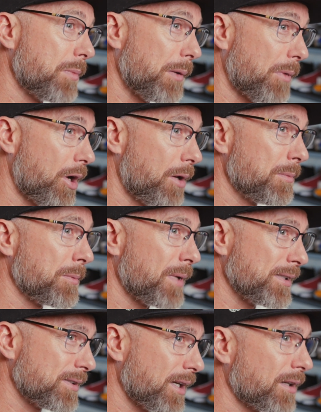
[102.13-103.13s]
my mom and
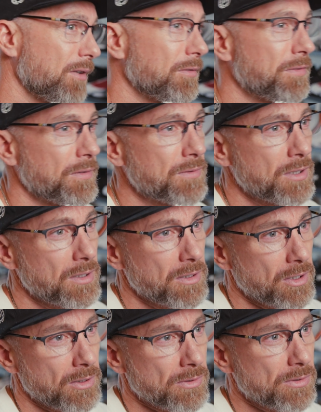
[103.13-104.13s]
my second 15
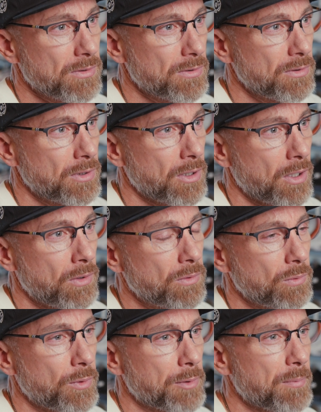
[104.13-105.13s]
years,
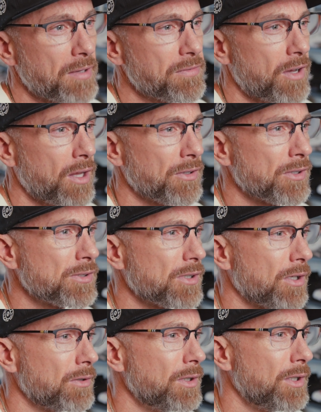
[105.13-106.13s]
with my father.
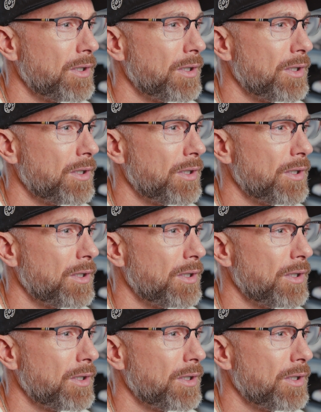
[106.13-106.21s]
So